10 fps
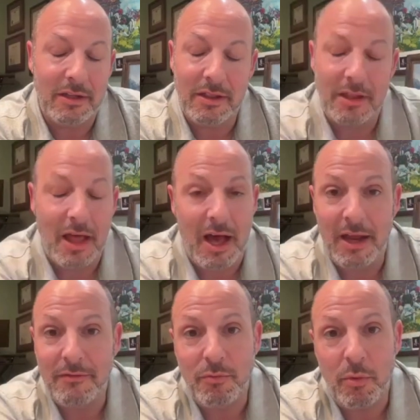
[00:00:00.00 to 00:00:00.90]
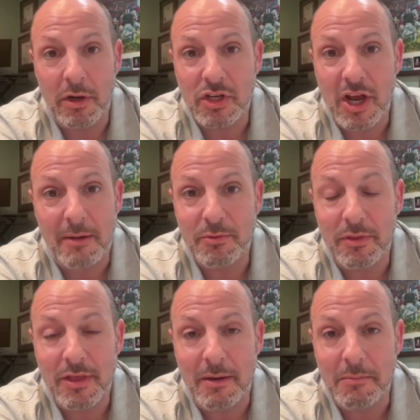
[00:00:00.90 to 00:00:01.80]
a lot of workshops
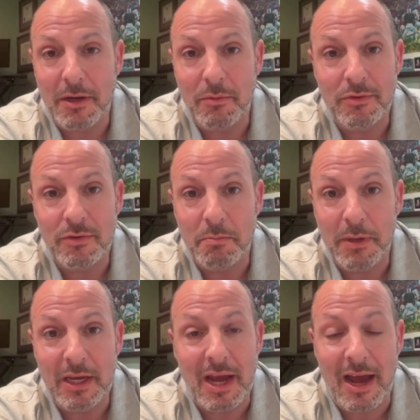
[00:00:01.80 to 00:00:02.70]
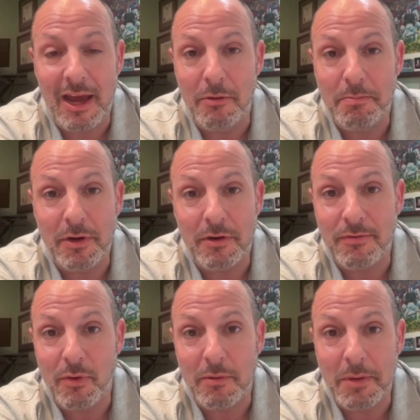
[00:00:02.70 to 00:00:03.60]
with them, and it was a big eye opener
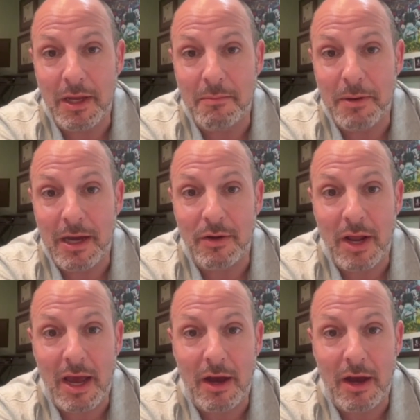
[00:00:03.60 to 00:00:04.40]
for me about